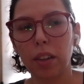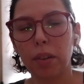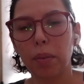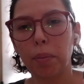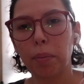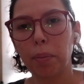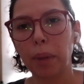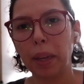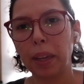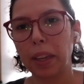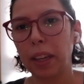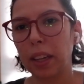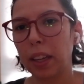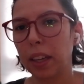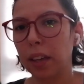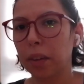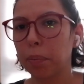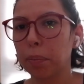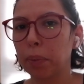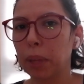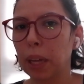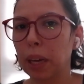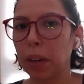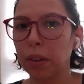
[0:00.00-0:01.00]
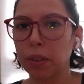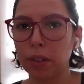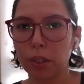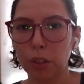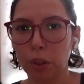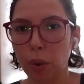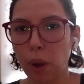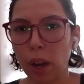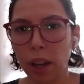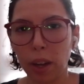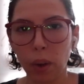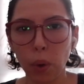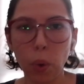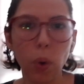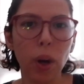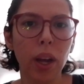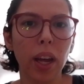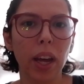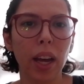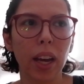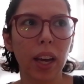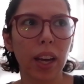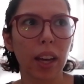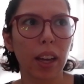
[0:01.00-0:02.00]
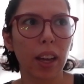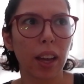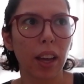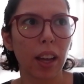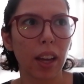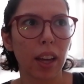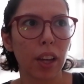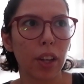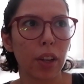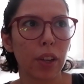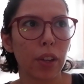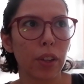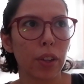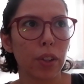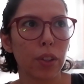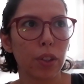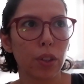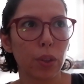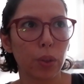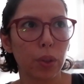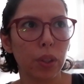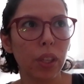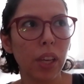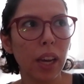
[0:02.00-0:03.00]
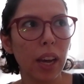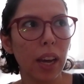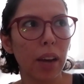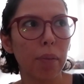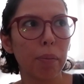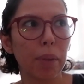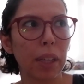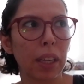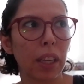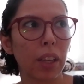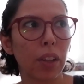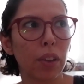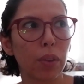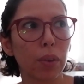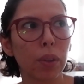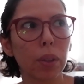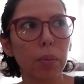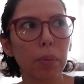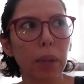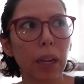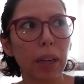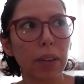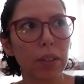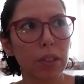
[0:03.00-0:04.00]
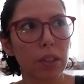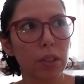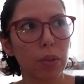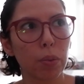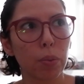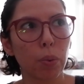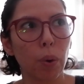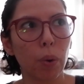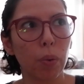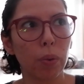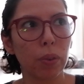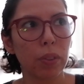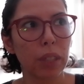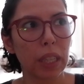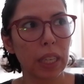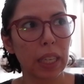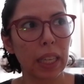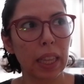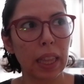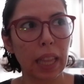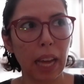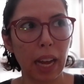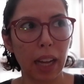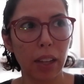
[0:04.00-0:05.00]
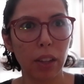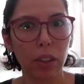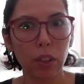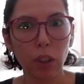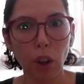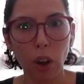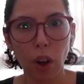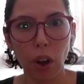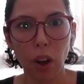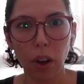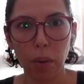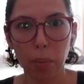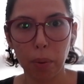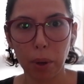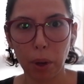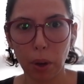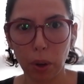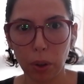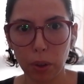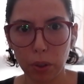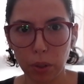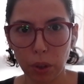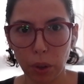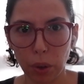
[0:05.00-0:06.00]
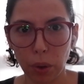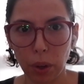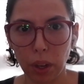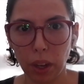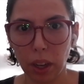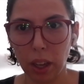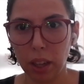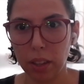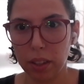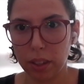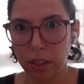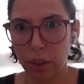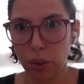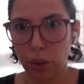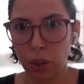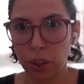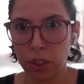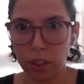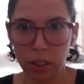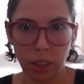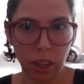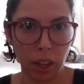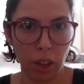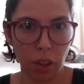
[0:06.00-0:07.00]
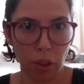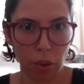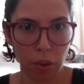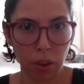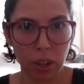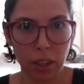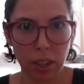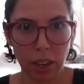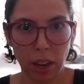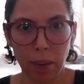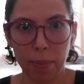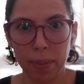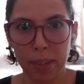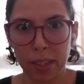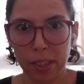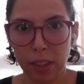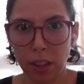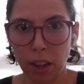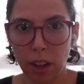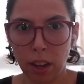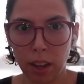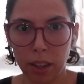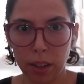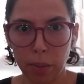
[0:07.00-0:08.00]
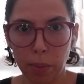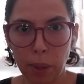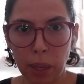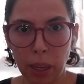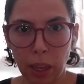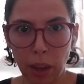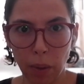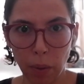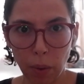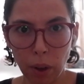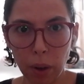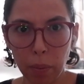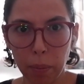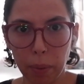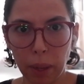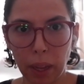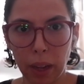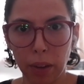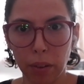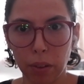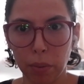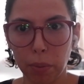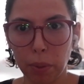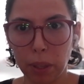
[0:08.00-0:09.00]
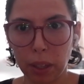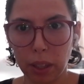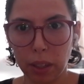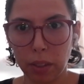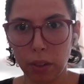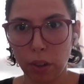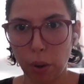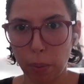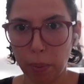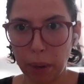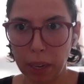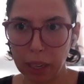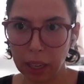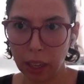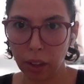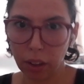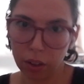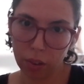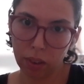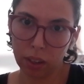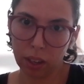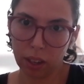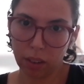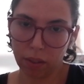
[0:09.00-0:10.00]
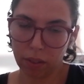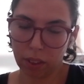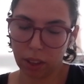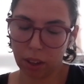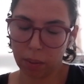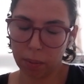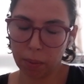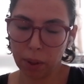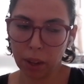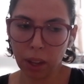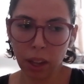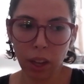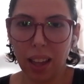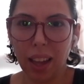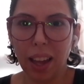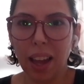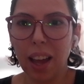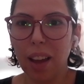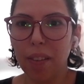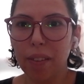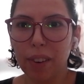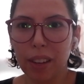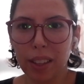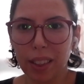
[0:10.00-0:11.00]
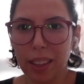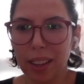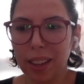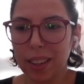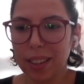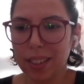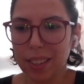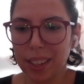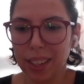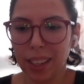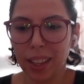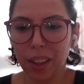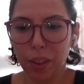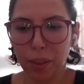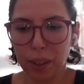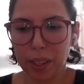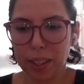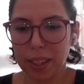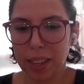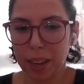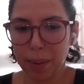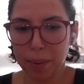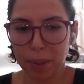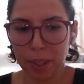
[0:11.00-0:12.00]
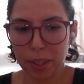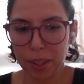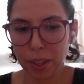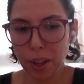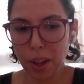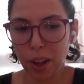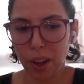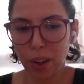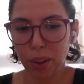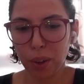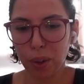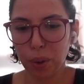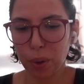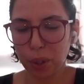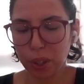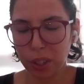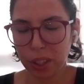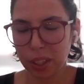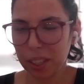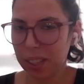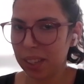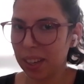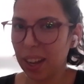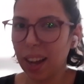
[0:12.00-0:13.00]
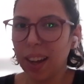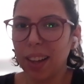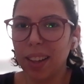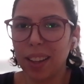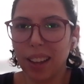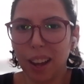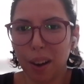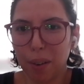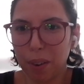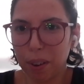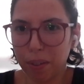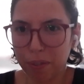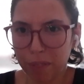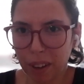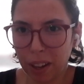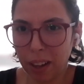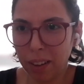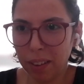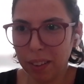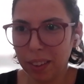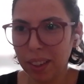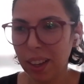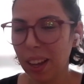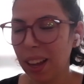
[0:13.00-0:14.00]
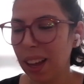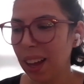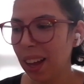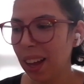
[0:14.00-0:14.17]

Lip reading: making a blouse is quite quick, so yeah, making 3 blouses won't take that long, but also it's going to take 3 times as long as making 1 blouse because you're making 3 of them. Everything is taking 3 times as long, which is exactly how it felt.